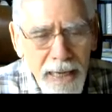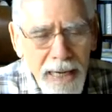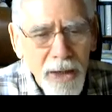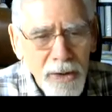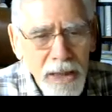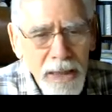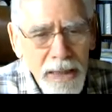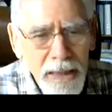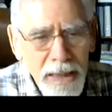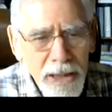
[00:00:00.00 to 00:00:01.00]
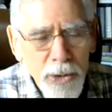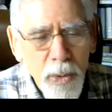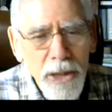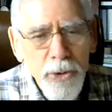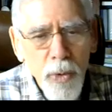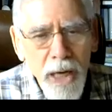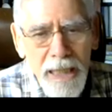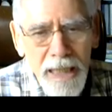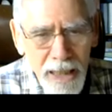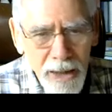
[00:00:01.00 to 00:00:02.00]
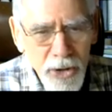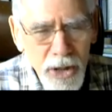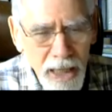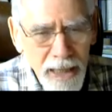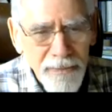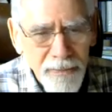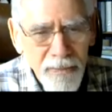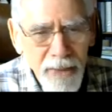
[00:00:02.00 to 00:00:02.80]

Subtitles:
now is when it's raining outside.